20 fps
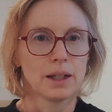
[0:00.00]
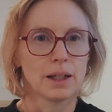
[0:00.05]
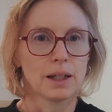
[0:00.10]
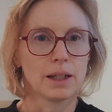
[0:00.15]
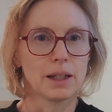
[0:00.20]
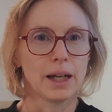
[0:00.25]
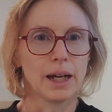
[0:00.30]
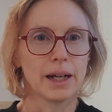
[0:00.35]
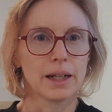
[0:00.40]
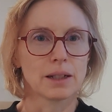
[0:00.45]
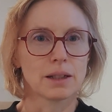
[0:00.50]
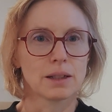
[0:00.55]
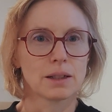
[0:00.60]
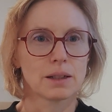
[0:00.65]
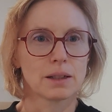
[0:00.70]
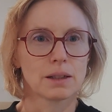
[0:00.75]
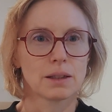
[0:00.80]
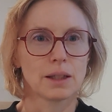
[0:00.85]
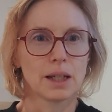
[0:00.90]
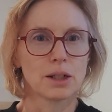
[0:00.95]
Yet
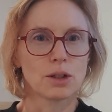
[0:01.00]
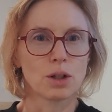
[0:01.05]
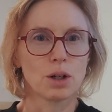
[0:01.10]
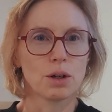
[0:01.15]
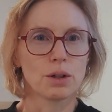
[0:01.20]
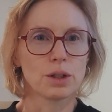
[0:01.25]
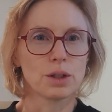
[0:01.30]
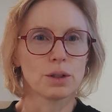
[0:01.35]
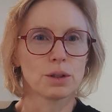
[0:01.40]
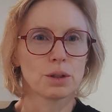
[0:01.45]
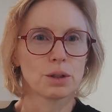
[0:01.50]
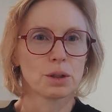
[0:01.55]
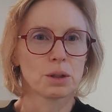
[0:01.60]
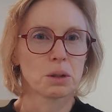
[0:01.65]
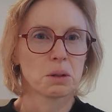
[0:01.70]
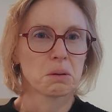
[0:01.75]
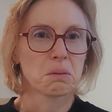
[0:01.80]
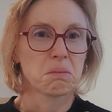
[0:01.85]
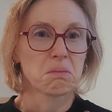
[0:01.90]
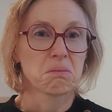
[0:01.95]
they told
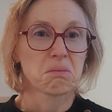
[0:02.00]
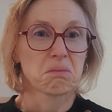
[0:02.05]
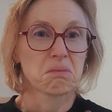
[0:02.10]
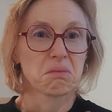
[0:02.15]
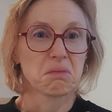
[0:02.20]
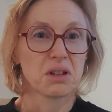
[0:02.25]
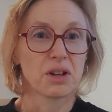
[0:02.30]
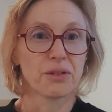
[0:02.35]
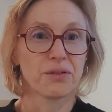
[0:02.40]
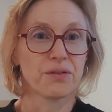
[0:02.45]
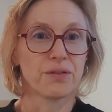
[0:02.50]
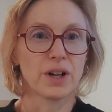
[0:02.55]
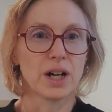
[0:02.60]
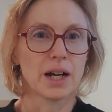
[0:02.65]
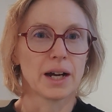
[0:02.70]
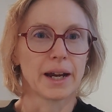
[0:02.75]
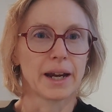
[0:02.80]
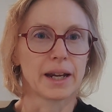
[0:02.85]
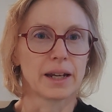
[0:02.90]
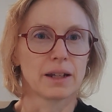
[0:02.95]
you you're
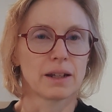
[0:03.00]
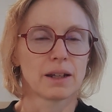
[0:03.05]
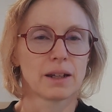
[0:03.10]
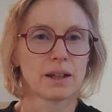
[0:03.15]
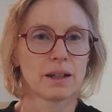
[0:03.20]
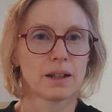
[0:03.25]
fine.